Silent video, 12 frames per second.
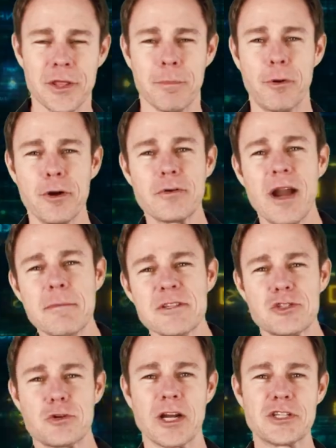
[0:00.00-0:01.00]
The program is
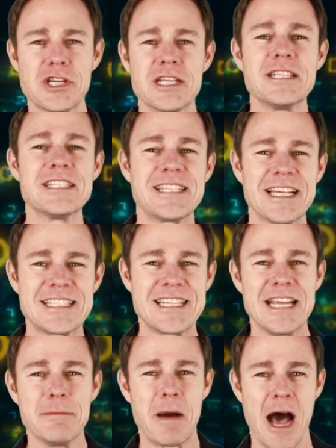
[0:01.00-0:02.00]
structured into
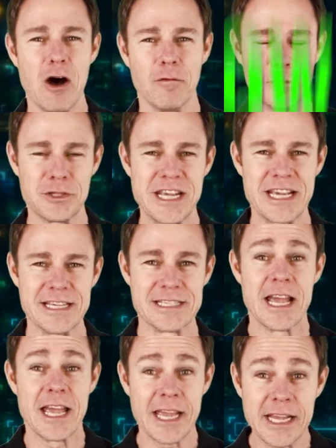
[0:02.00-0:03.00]
sixteen powerful
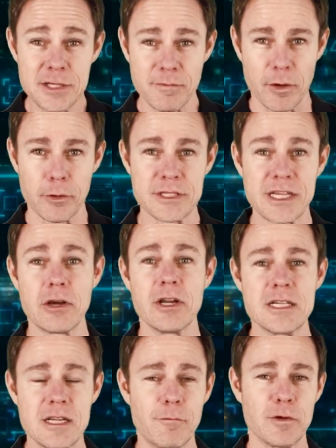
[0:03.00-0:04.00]
tiers, each focusing on a
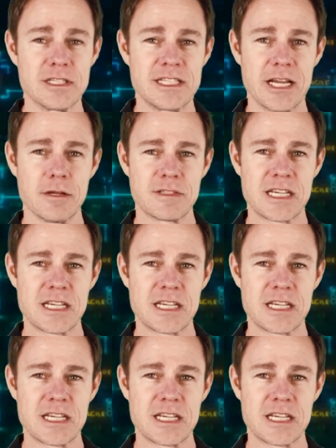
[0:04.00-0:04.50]
different set of